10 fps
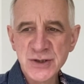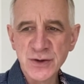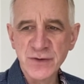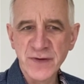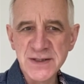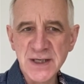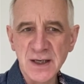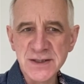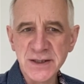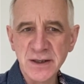tooth
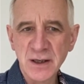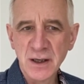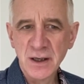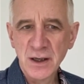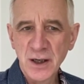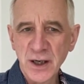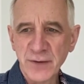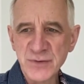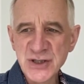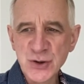vitality
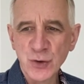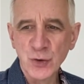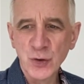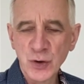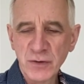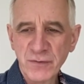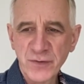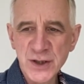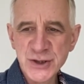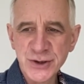and restore
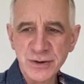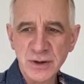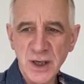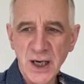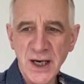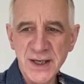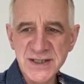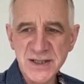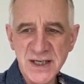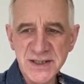function and
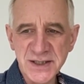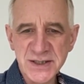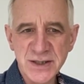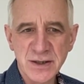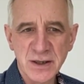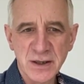aesthetics.